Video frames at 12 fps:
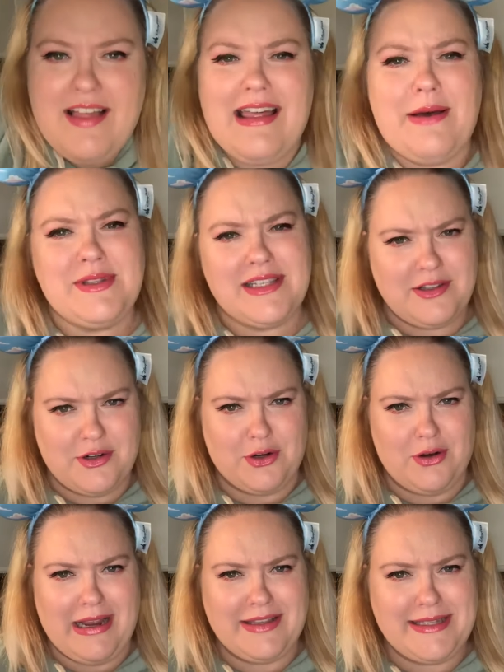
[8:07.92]
That was a little
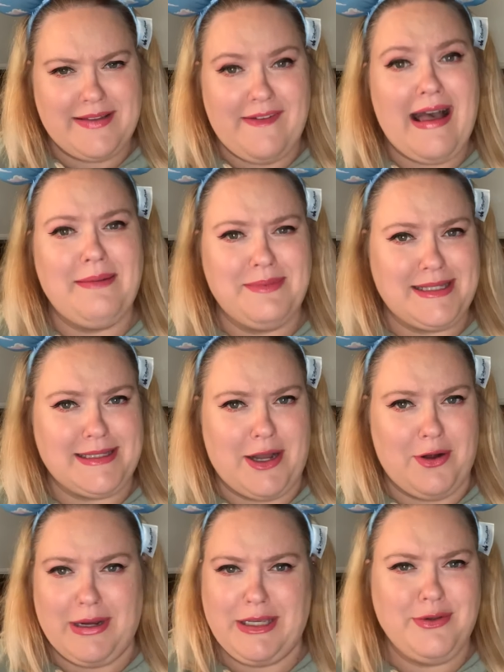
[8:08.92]
aggressive. I'm
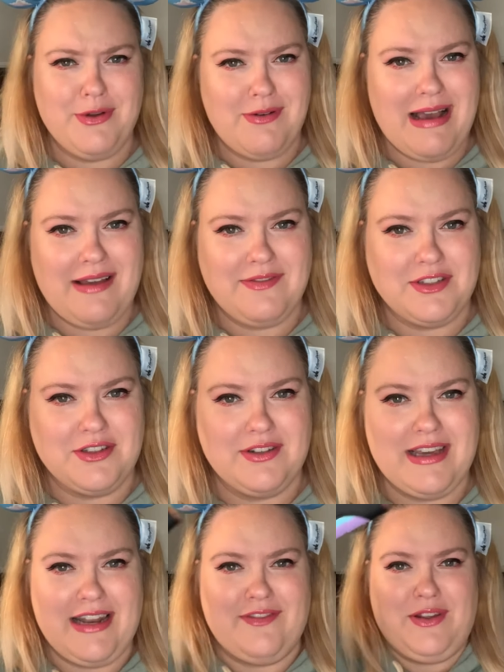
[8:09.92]
sorry. You don't have to
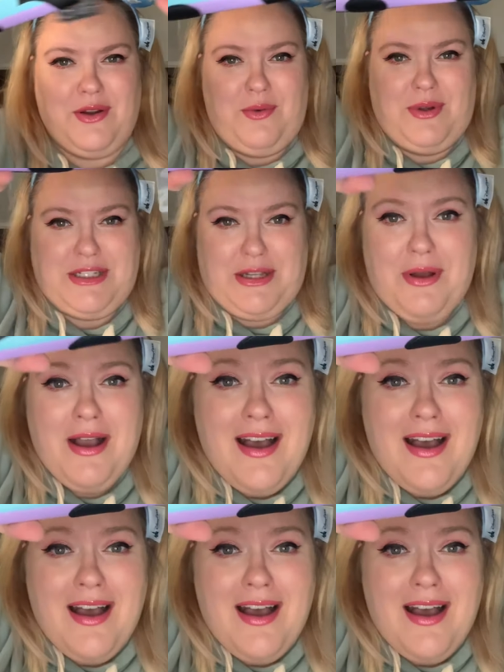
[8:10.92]
look at it if you don't want to.